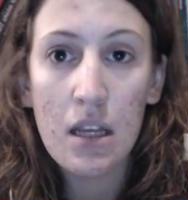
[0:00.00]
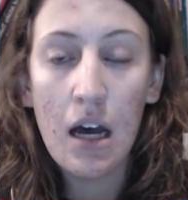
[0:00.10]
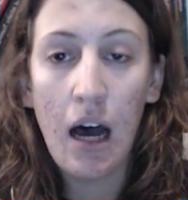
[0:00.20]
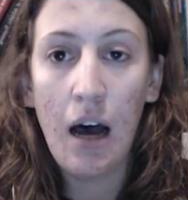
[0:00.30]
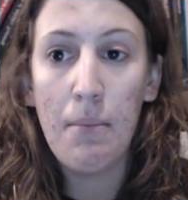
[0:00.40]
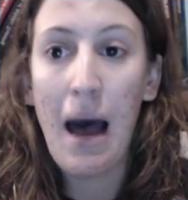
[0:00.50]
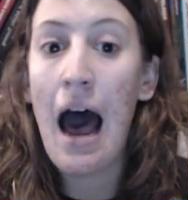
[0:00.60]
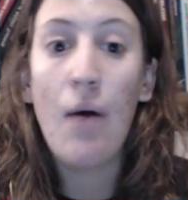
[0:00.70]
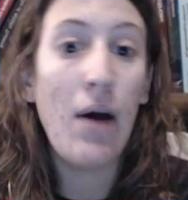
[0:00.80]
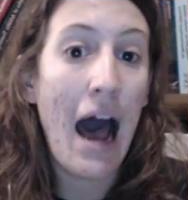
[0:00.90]

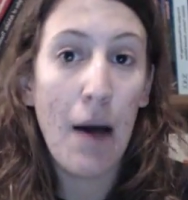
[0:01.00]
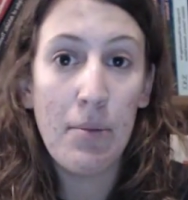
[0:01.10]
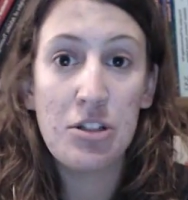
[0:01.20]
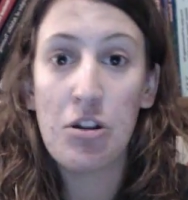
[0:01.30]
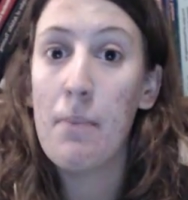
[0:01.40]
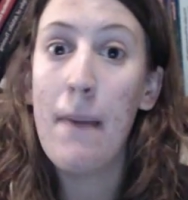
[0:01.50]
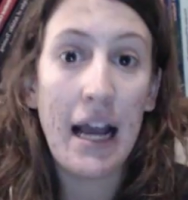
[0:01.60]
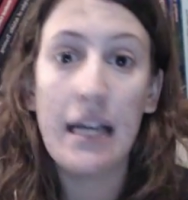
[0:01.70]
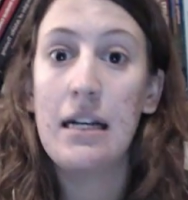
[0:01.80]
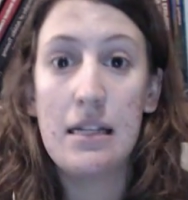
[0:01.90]
how it happens, so the
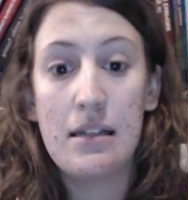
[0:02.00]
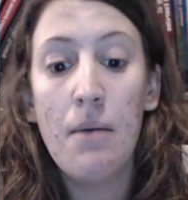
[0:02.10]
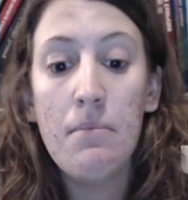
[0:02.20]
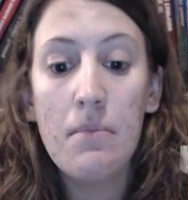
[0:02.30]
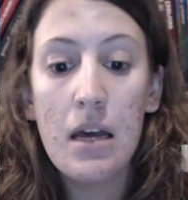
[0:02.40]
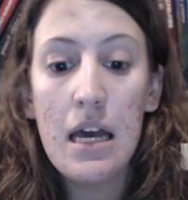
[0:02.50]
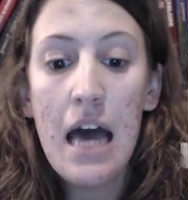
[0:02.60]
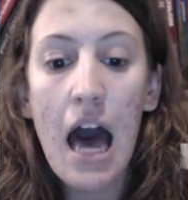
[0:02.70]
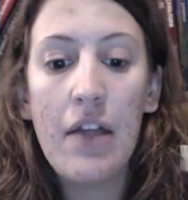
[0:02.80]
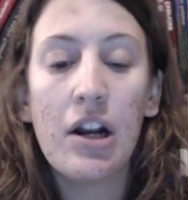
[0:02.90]
mechanism,
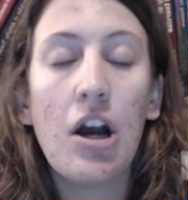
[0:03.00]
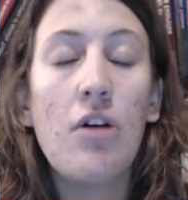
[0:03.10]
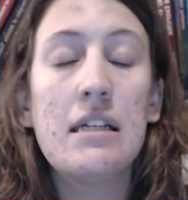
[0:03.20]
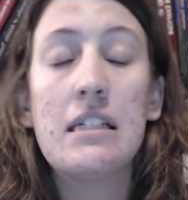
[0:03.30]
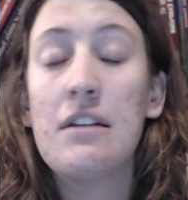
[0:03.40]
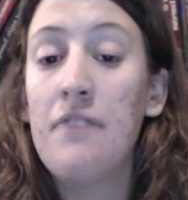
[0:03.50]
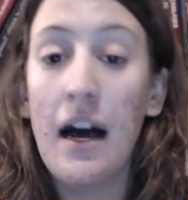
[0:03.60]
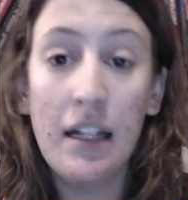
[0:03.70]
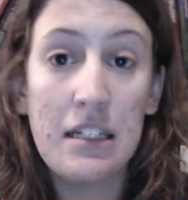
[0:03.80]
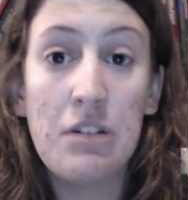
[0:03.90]
and then it goes
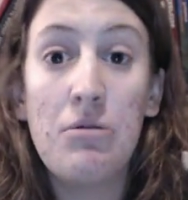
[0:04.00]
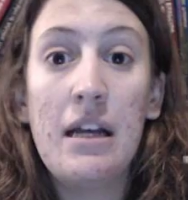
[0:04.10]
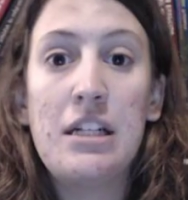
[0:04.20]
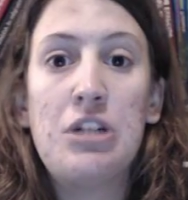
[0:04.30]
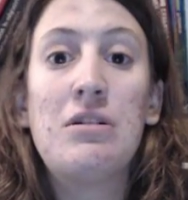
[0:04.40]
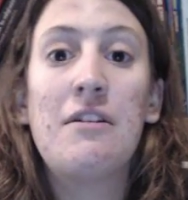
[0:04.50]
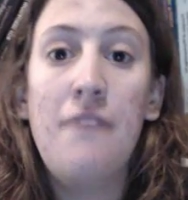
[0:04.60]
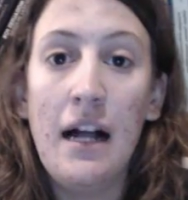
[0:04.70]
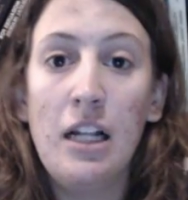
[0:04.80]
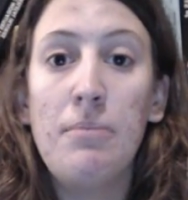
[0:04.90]
into
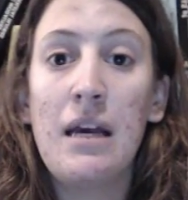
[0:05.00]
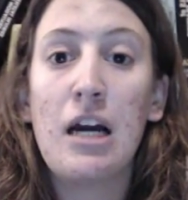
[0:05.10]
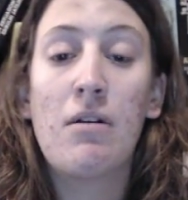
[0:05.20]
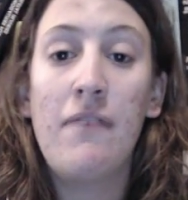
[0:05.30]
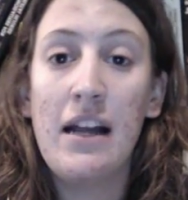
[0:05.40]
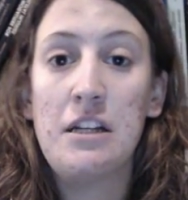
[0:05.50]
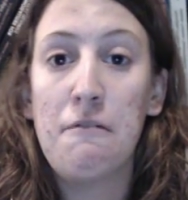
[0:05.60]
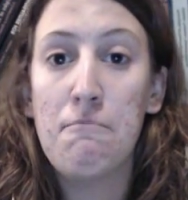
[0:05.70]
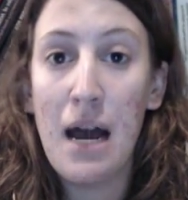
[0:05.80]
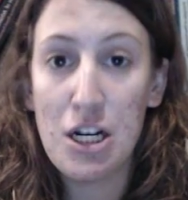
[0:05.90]
developing a
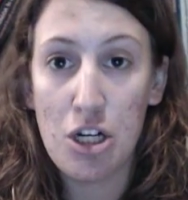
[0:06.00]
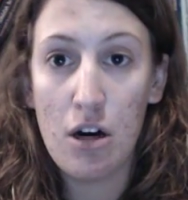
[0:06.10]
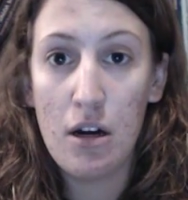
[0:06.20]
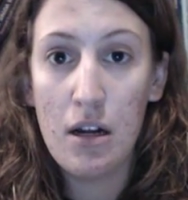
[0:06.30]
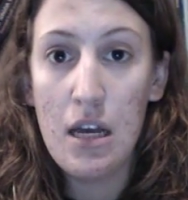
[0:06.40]
preventive measure.